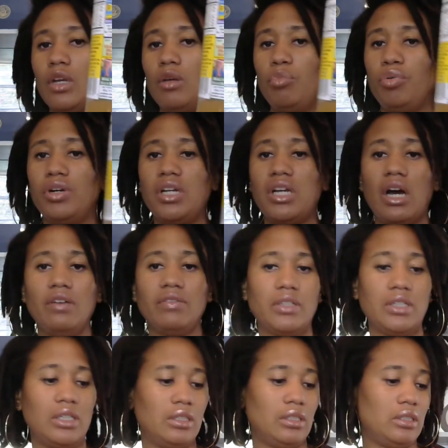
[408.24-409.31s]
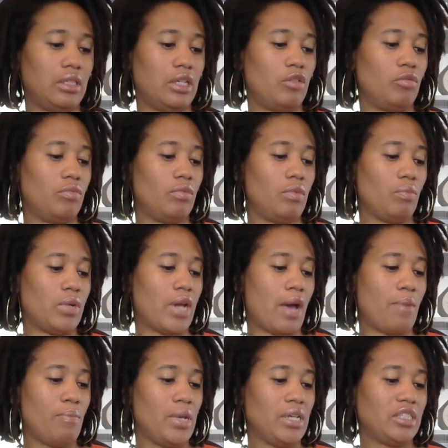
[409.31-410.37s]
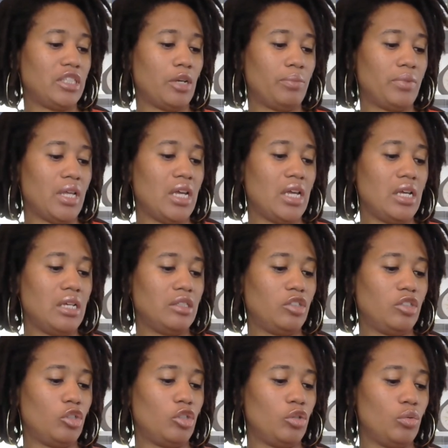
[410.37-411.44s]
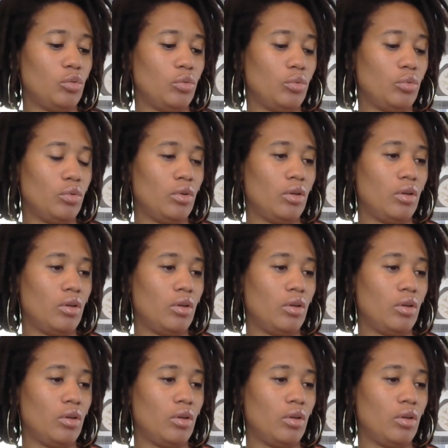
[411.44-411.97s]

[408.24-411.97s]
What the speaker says: pretty often. And when I mix up things to,